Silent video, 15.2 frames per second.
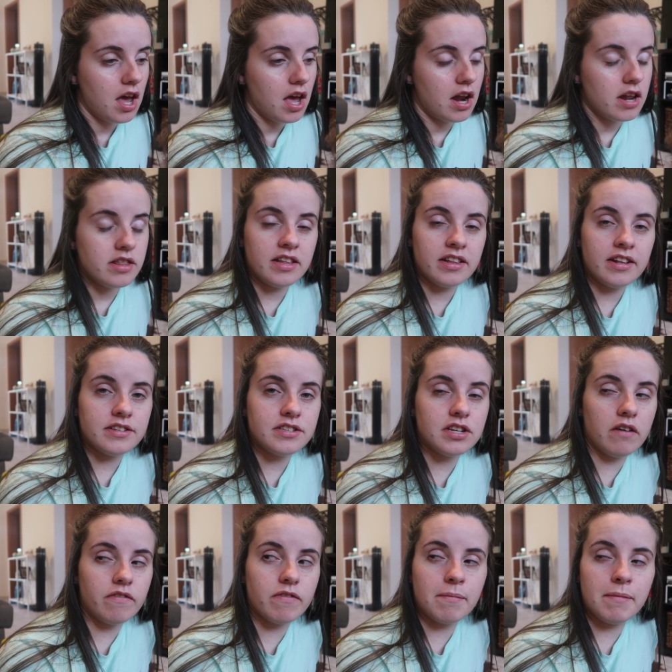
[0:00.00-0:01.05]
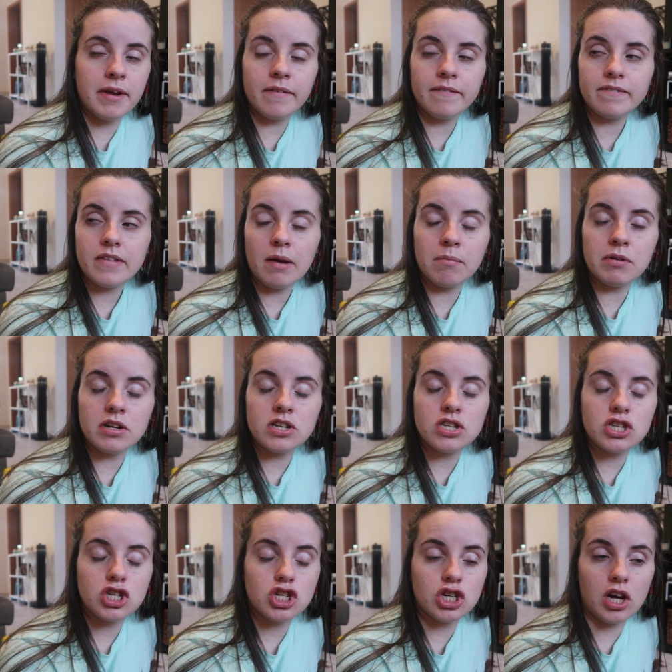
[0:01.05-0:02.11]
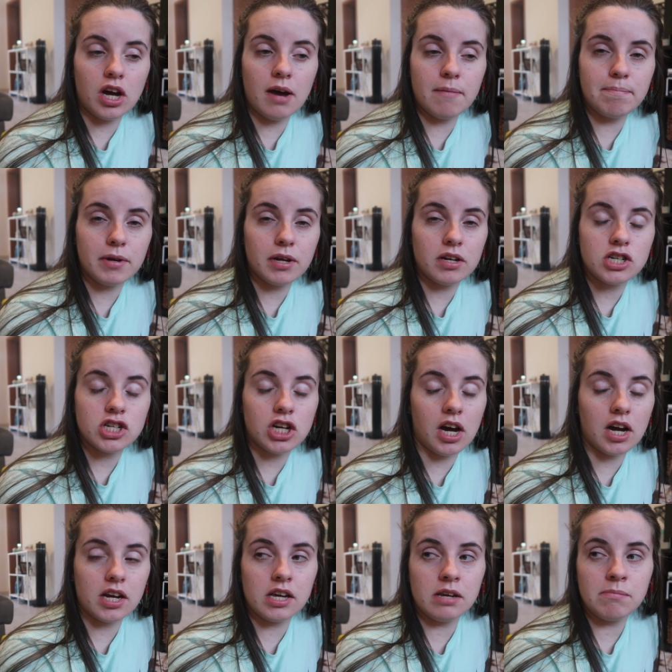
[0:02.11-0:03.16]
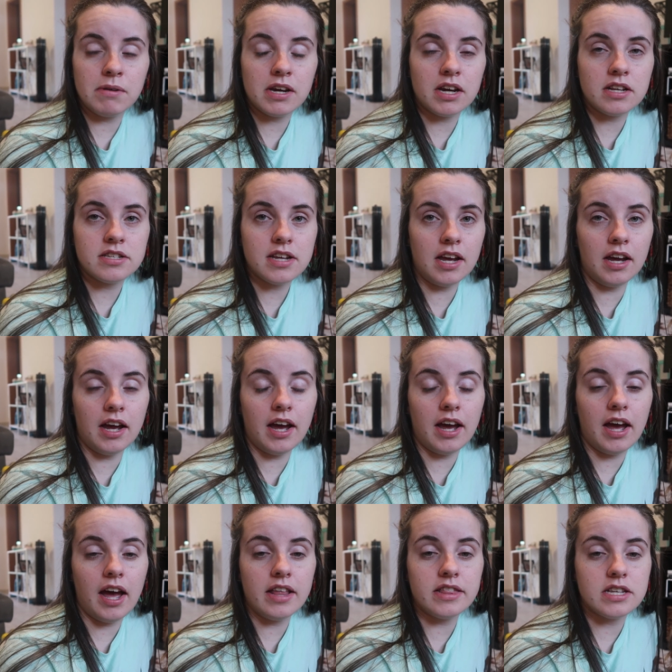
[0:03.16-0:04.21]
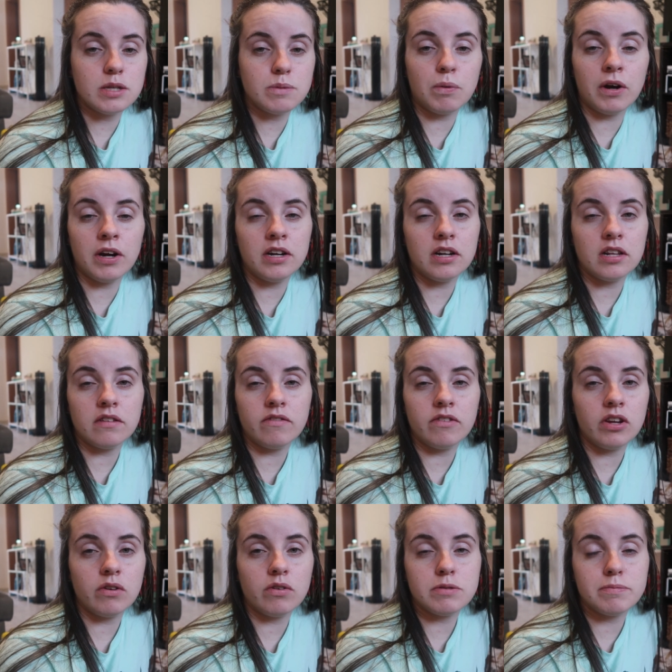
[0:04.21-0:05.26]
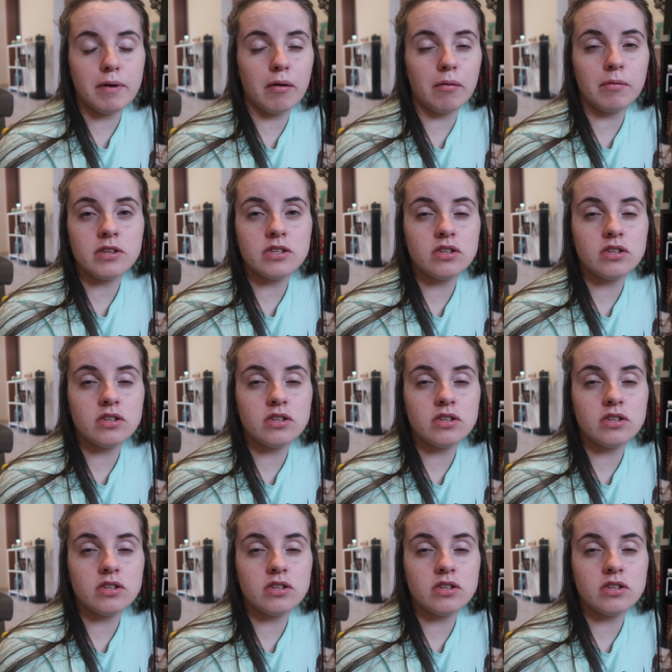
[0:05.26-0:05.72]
And I think that's all for me. I'm going to stop talking because at this point the video is probably